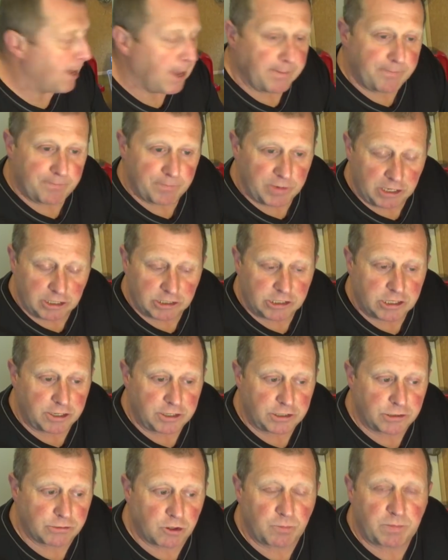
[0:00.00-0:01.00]
little
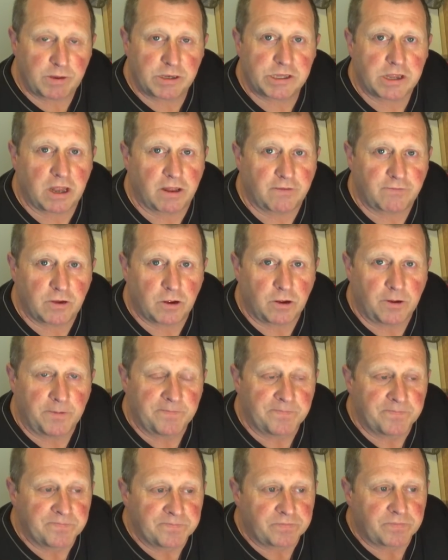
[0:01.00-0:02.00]
tiny drill bits that I've got
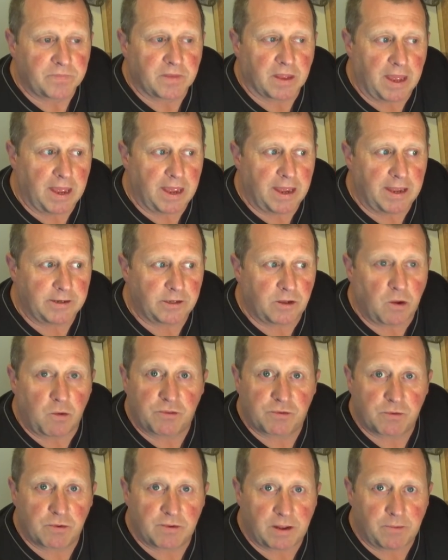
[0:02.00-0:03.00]
and go
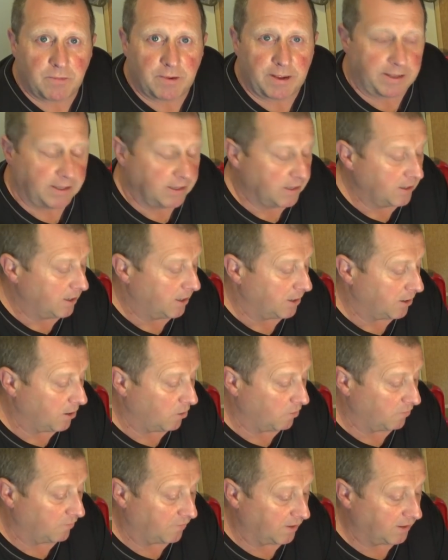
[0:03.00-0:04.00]
through it that way. And
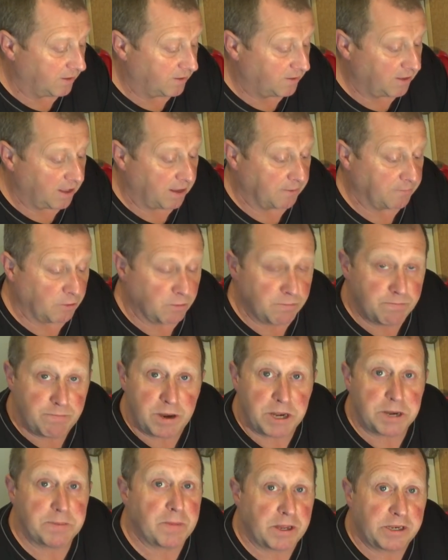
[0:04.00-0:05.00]
hopefully that will
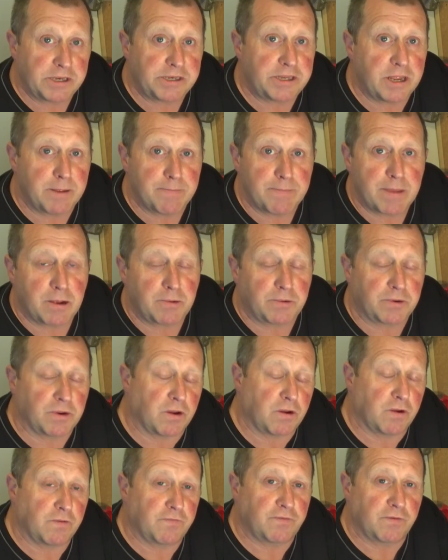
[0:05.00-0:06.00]
minimise the amount
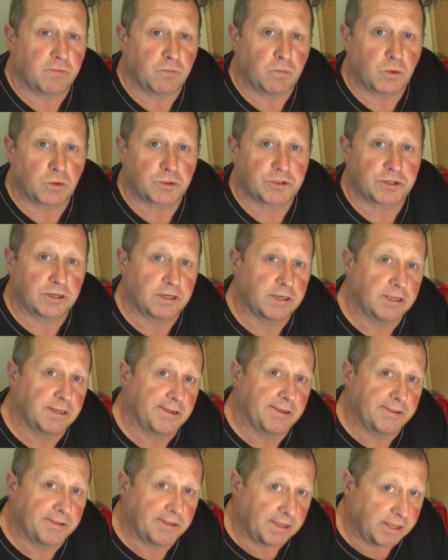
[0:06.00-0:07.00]
of water
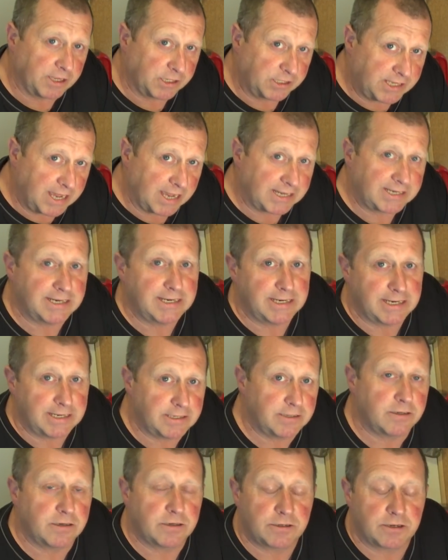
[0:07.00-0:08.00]
that is getting
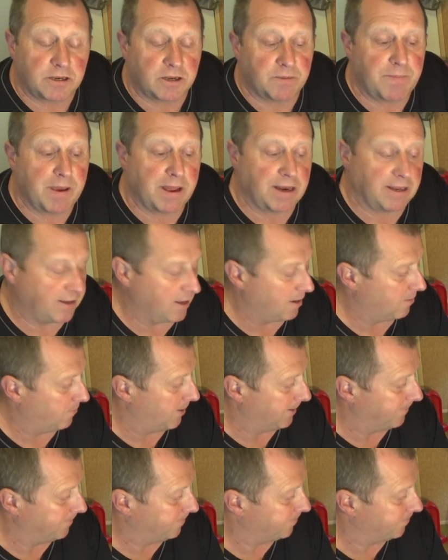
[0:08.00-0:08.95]
in to the pellet that way.